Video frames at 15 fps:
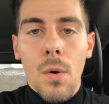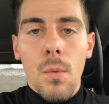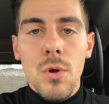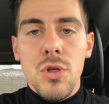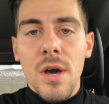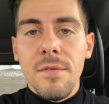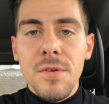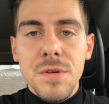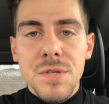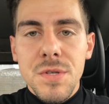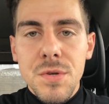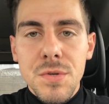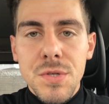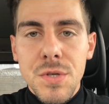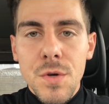Whichever
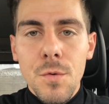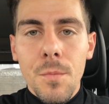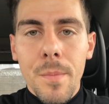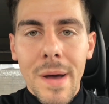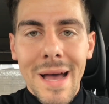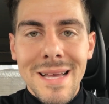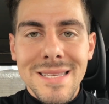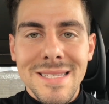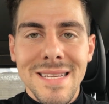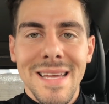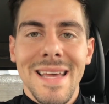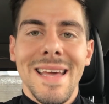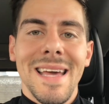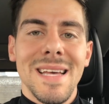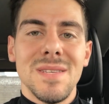suits you best
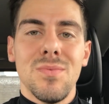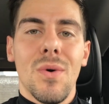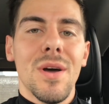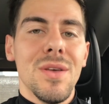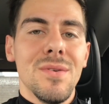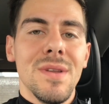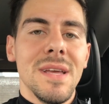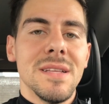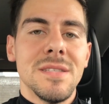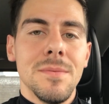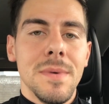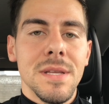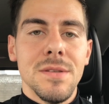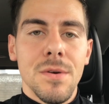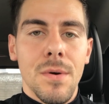is what you need to
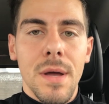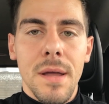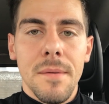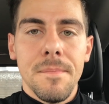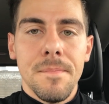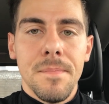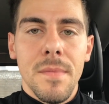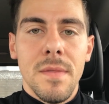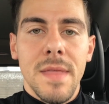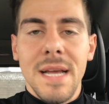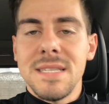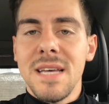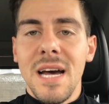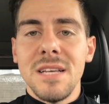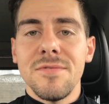be doing.
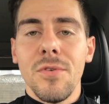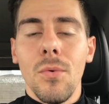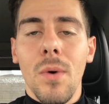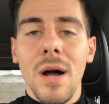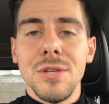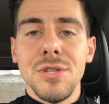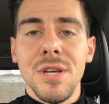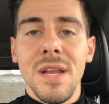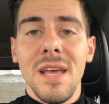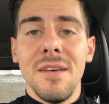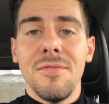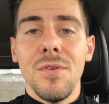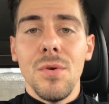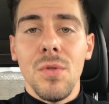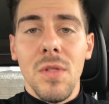Thanks guys for watching.
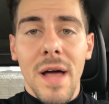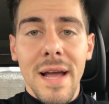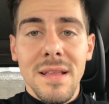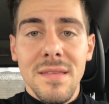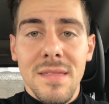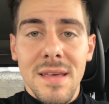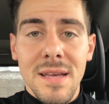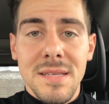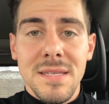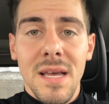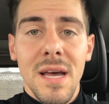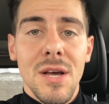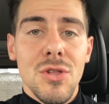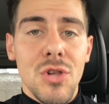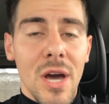If you liked this
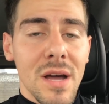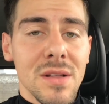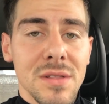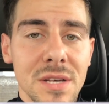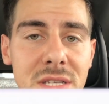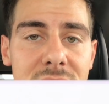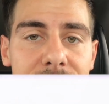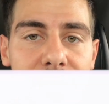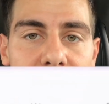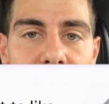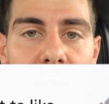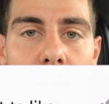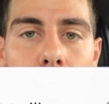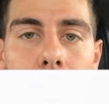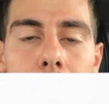checklist
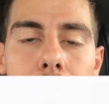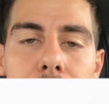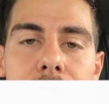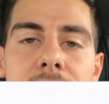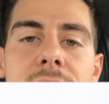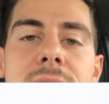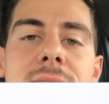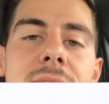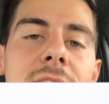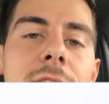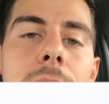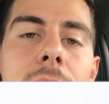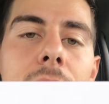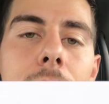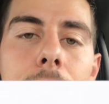video, please
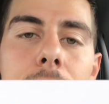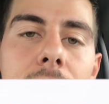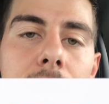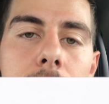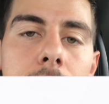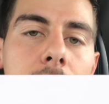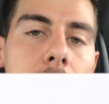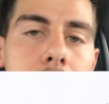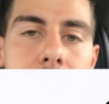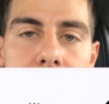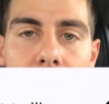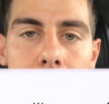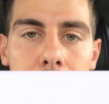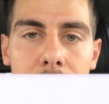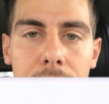give me a big thumbs
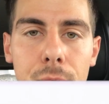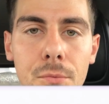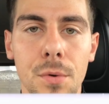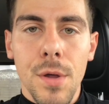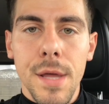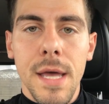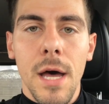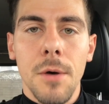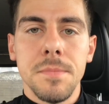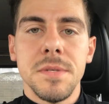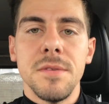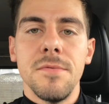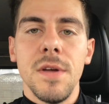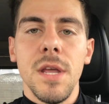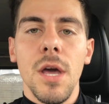up. It really helps
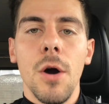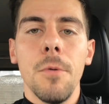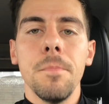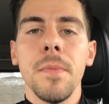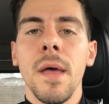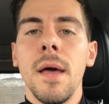the video.